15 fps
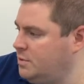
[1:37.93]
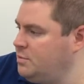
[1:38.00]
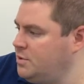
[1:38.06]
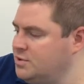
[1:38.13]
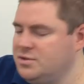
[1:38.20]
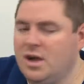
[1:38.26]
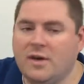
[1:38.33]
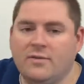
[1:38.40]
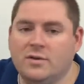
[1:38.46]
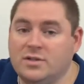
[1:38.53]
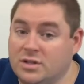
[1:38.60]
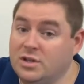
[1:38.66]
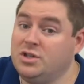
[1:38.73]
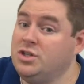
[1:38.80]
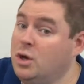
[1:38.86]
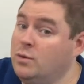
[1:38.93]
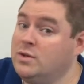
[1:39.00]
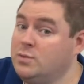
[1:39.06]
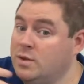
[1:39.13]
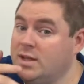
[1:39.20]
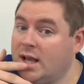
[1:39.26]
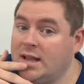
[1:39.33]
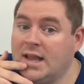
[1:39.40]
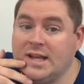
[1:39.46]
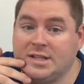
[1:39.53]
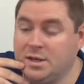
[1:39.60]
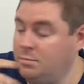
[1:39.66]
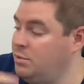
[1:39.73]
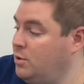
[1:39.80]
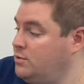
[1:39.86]
computer software is going to show us what that light's
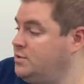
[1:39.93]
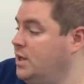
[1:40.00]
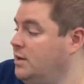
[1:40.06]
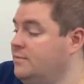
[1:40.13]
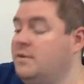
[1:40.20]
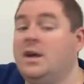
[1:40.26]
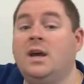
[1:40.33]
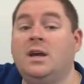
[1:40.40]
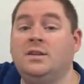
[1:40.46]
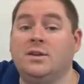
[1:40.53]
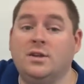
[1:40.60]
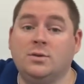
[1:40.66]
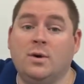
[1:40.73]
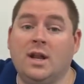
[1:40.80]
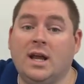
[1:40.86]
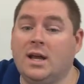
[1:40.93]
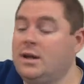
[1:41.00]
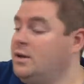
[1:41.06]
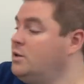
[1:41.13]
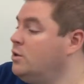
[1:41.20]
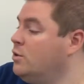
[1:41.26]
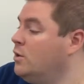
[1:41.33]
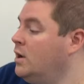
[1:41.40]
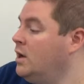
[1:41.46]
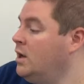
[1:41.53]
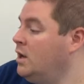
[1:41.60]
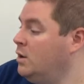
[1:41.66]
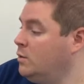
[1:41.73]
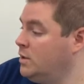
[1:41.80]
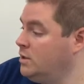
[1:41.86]
composed out of. So here's what I'm going to do.
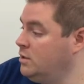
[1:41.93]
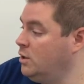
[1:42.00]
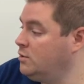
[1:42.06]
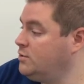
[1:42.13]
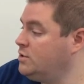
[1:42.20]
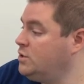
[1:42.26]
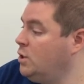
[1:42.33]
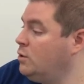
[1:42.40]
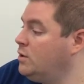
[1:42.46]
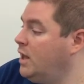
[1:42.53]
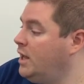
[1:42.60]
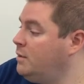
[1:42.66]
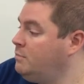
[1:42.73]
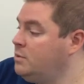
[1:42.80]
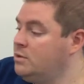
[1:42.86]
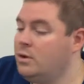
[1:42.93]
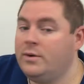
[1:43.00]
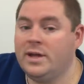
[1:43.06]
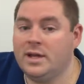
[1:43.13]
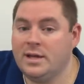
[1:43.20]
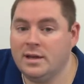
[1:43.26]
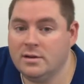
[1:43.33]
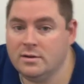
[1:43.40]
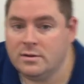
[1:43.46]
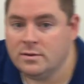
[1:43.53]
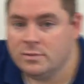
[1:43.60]
When there's no light going in here,